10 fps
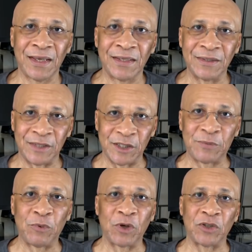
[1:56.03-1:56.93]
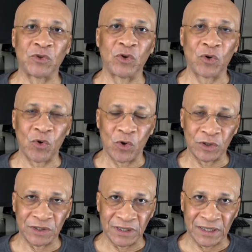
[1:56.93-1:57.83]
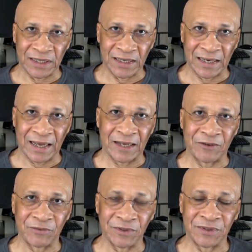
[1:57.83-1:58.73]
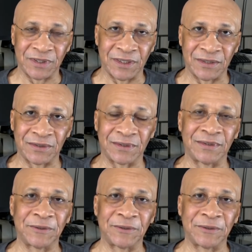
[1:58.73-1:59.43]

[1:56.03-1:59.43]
this book is going to cause a lot of consternation.